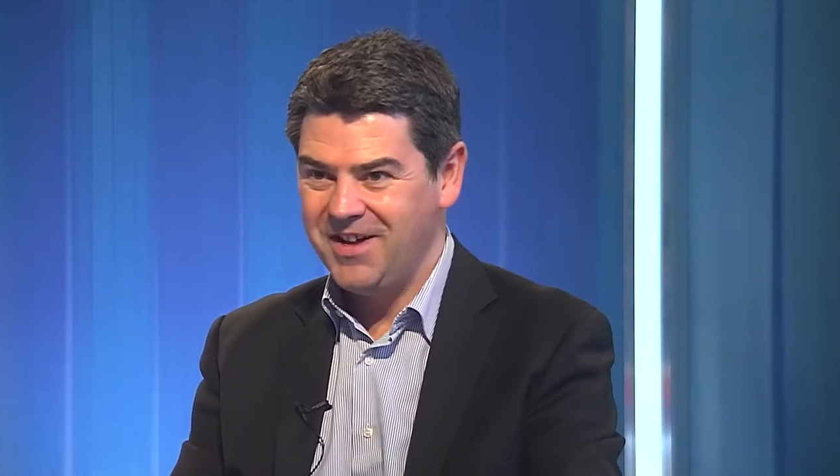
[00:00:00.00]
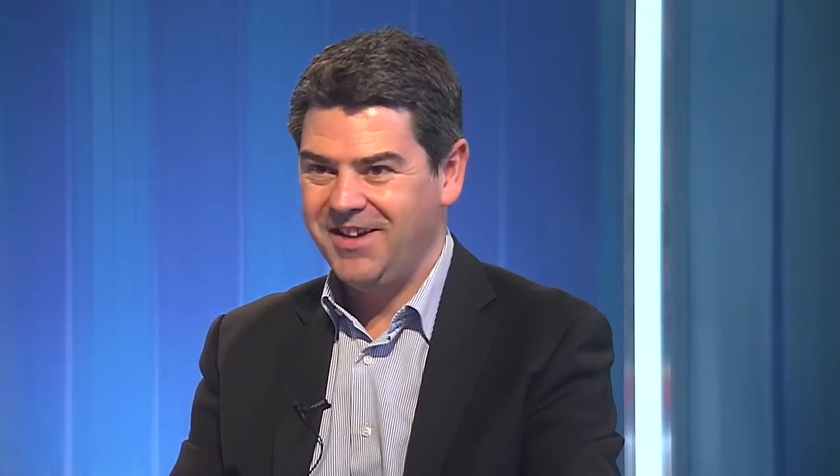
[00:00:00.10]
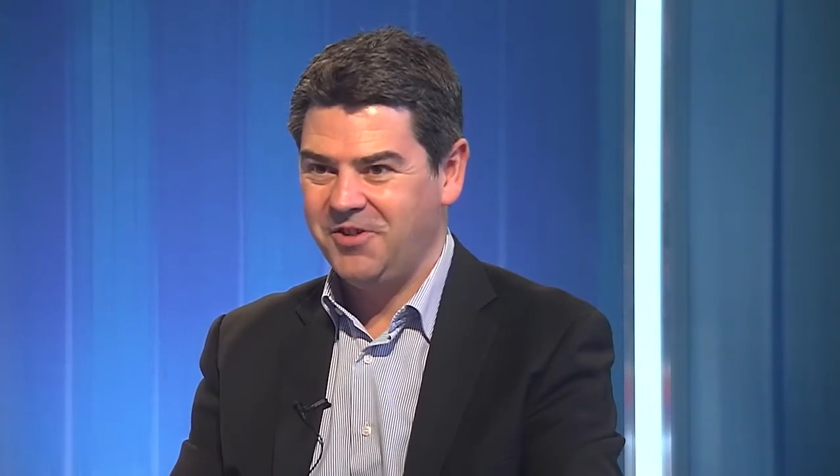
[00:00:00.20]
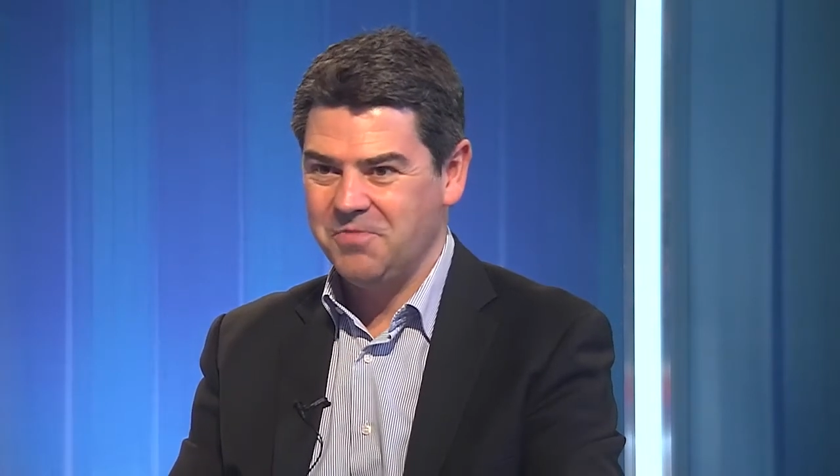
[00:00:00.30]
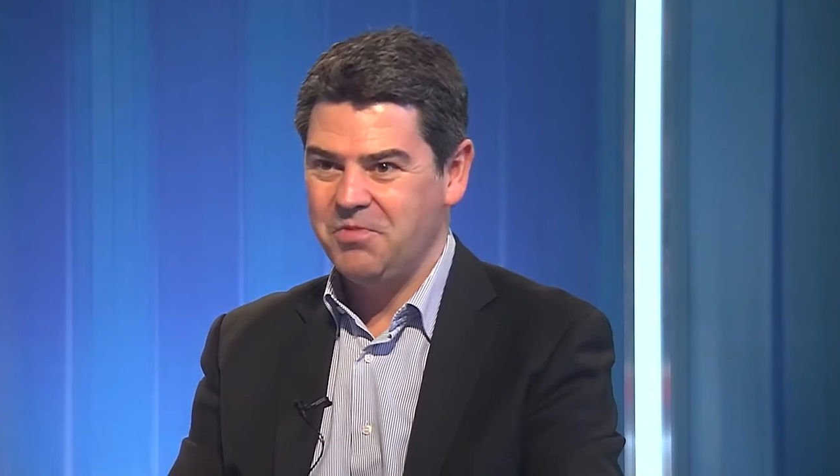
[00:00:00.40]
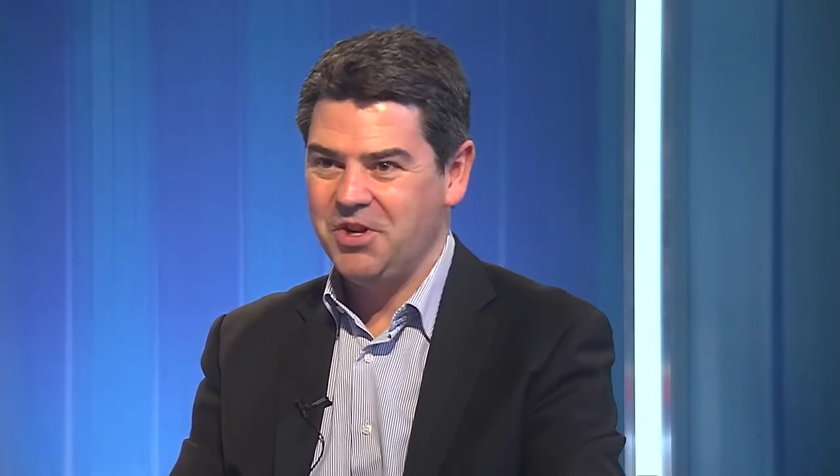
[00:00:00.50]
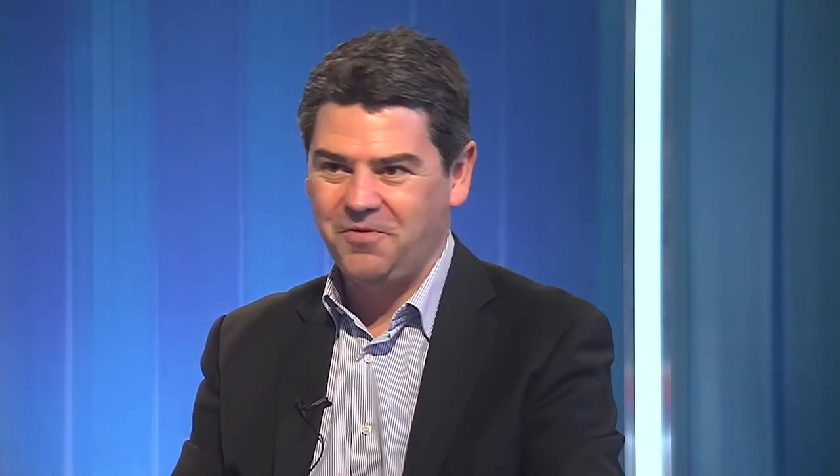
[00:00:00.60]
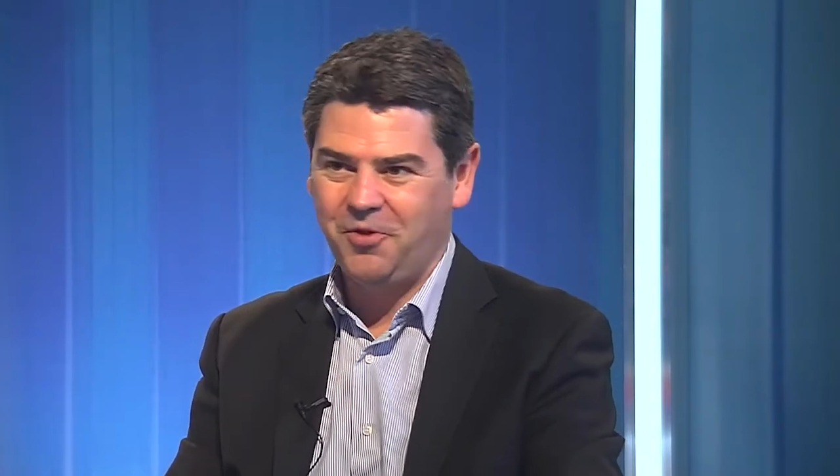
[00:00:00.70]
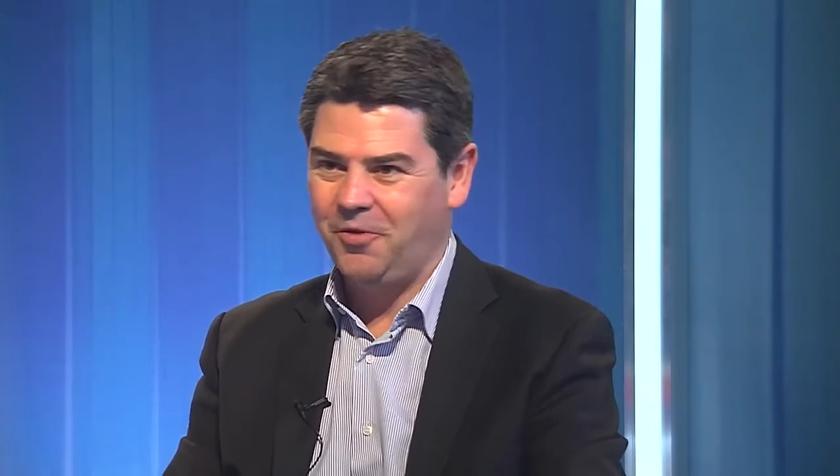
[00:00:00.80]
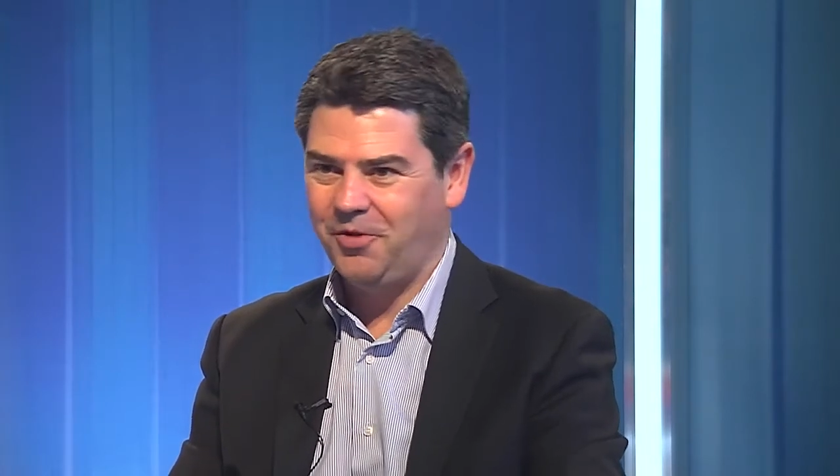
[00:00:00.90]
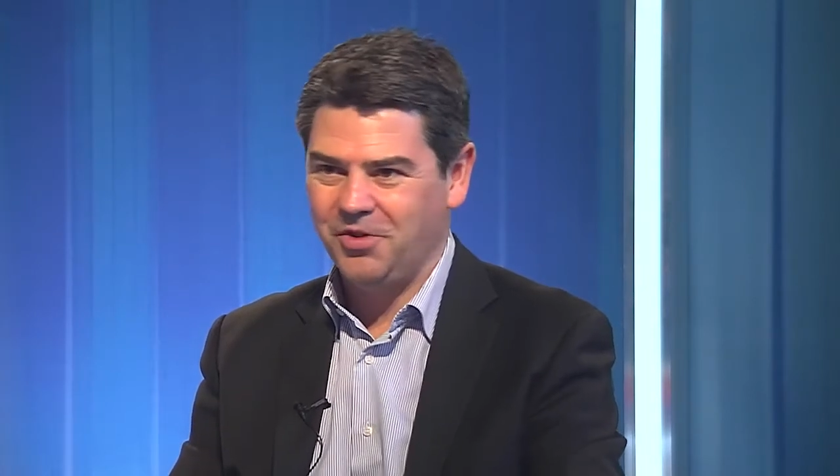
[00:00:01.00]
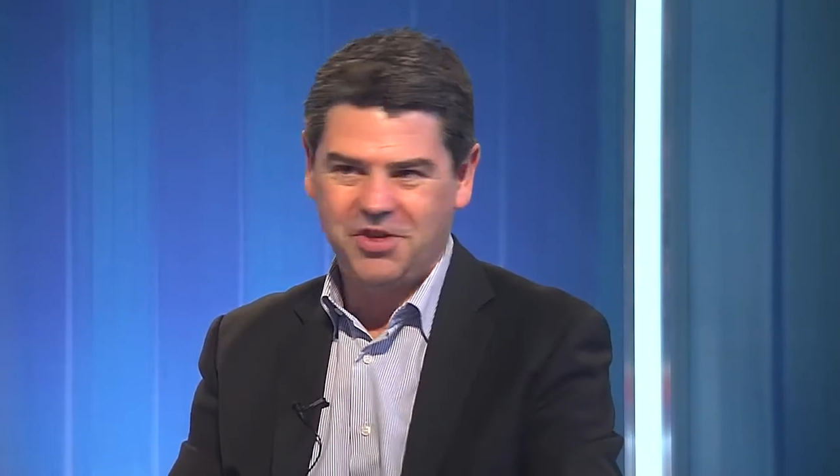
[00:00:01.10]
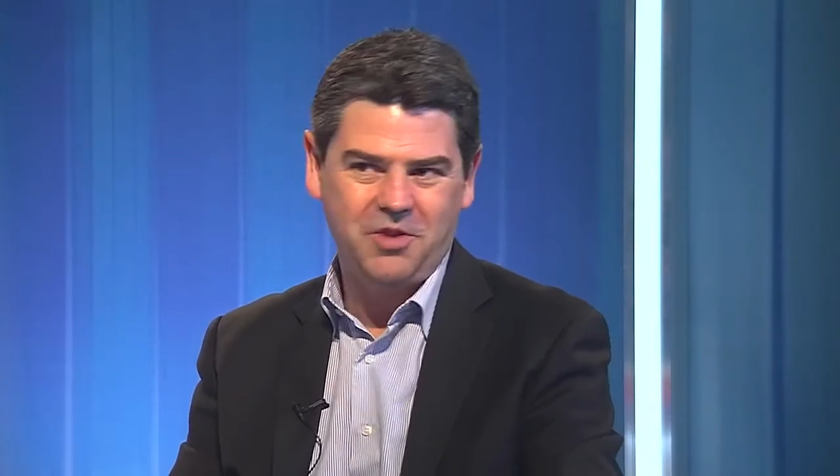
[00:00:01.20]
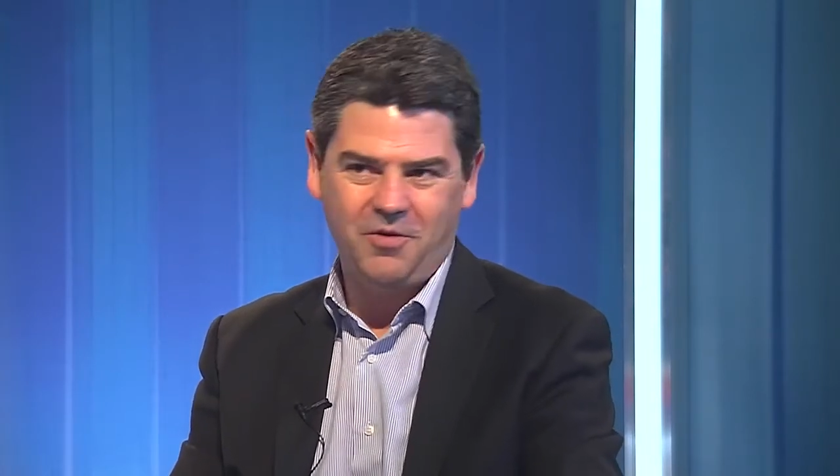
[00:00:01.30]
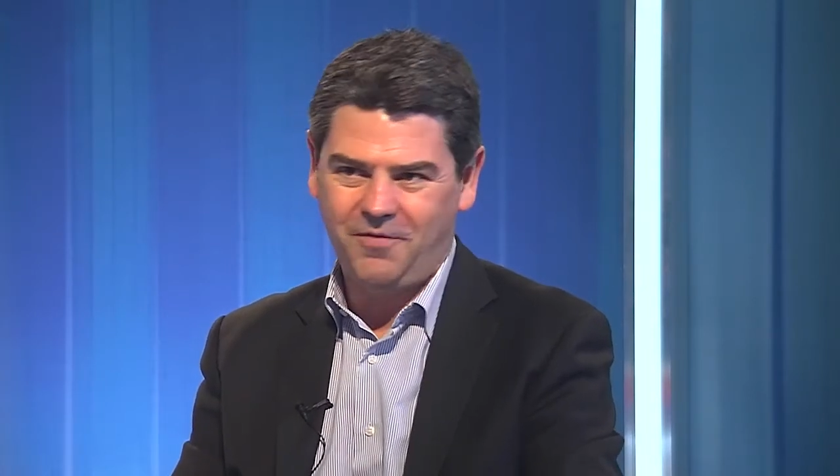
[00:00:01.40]
Doesn't mean it's
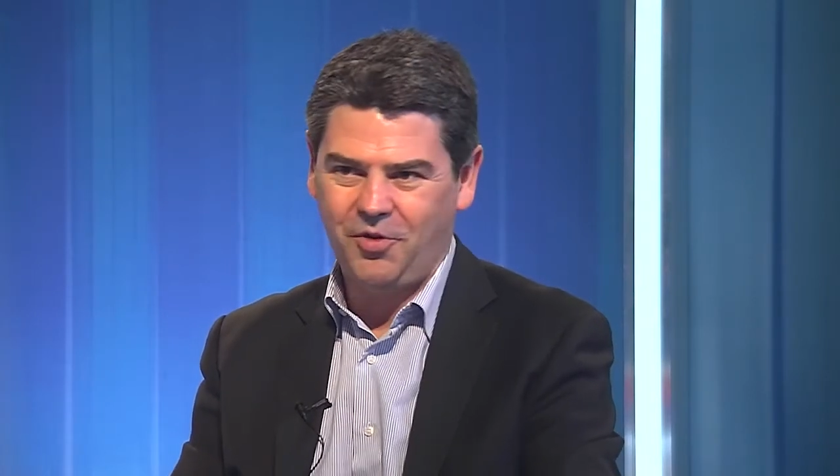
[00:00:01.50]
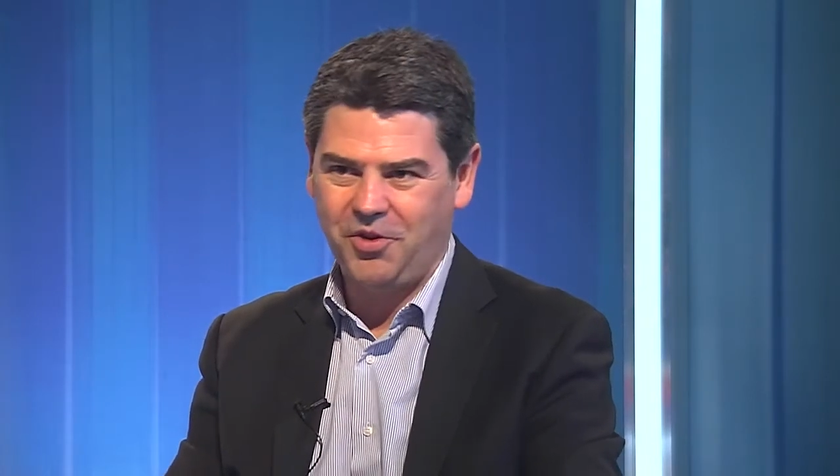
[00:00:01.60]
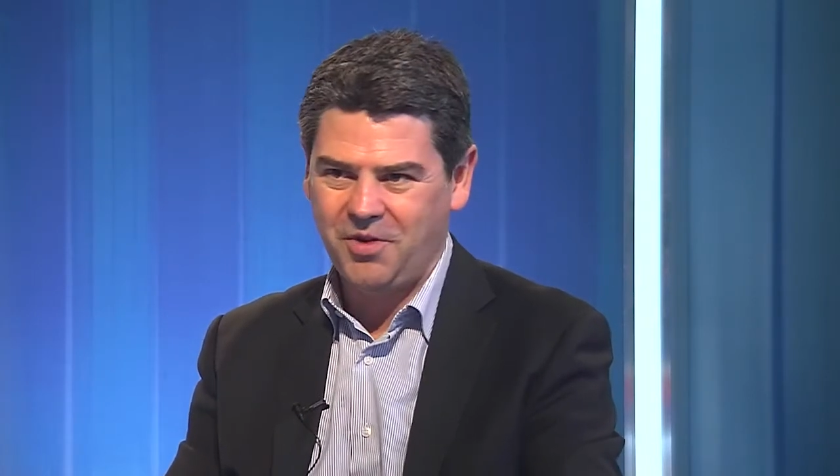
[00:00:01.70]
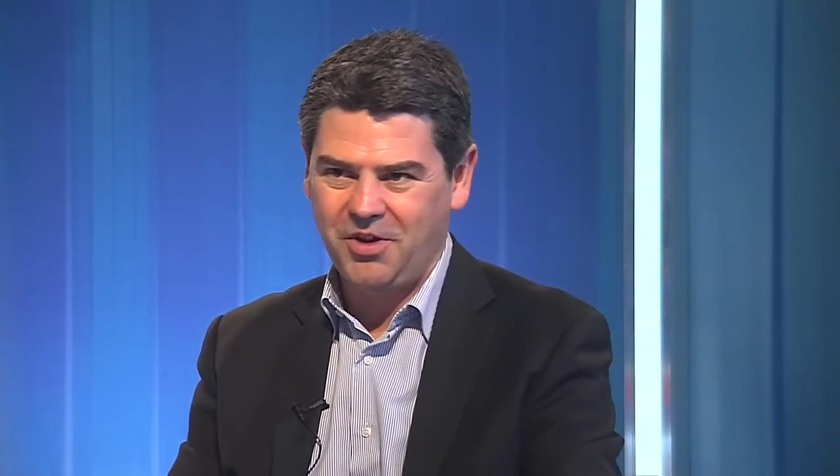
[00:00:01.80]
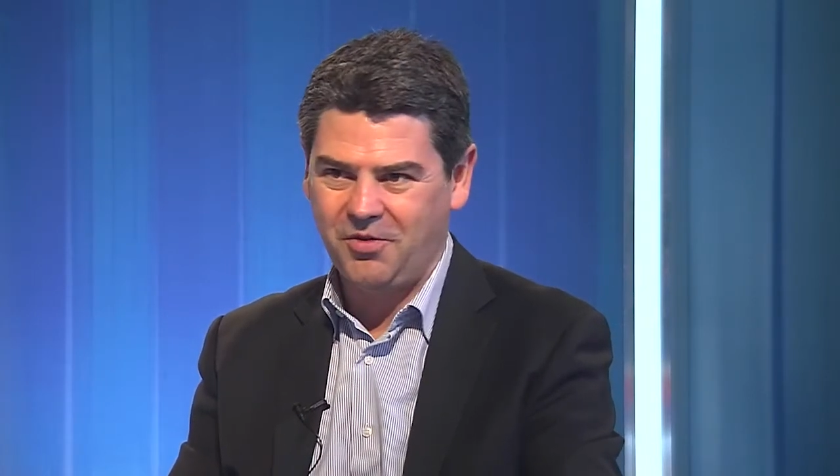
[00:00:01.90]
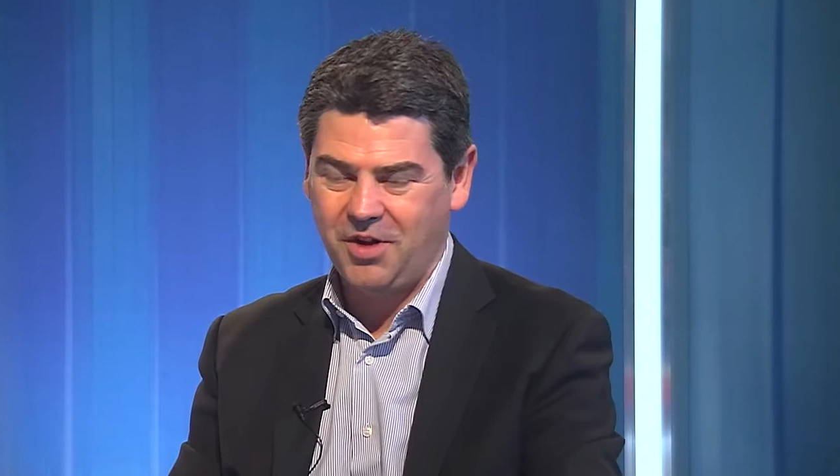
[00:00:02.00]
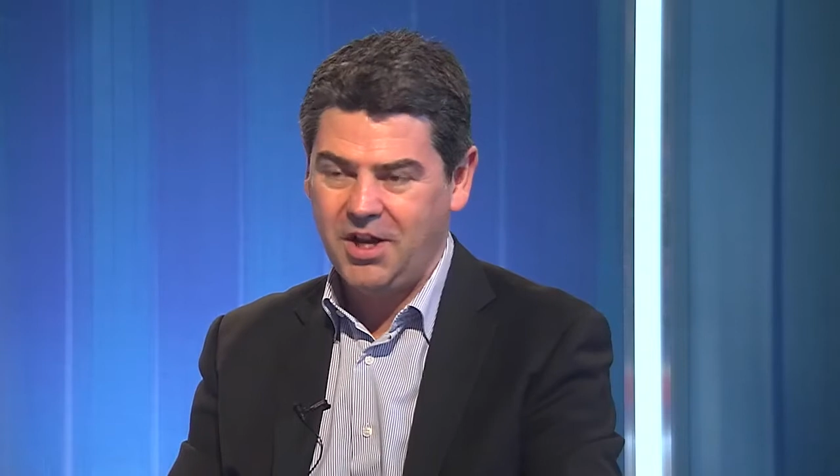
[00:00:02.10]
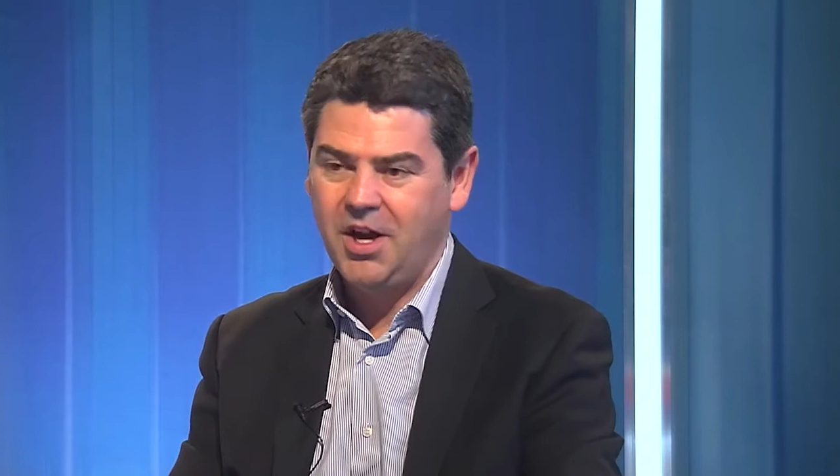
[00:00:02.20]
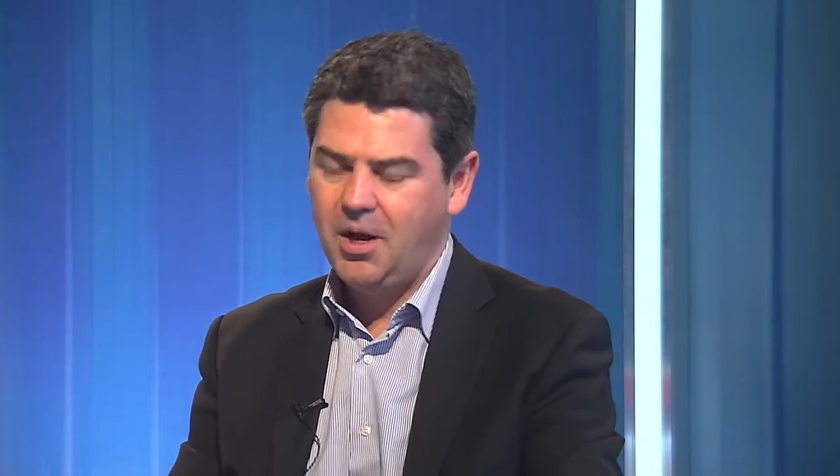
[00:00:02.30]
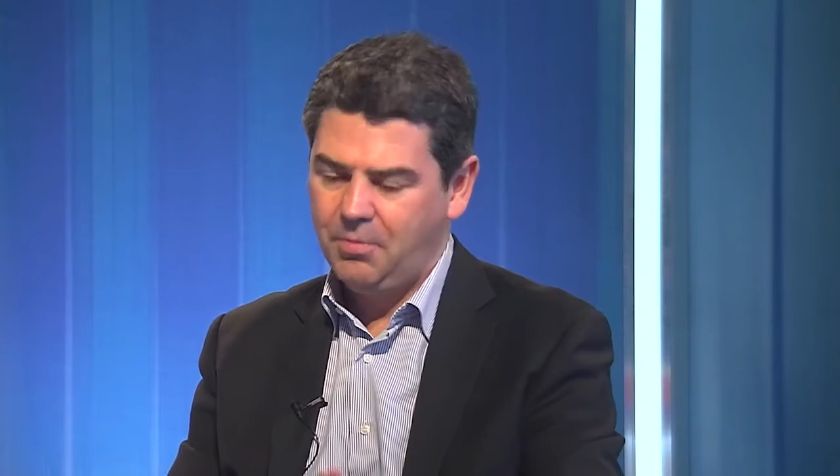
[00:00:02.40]
4-4-2 or 4-3-3,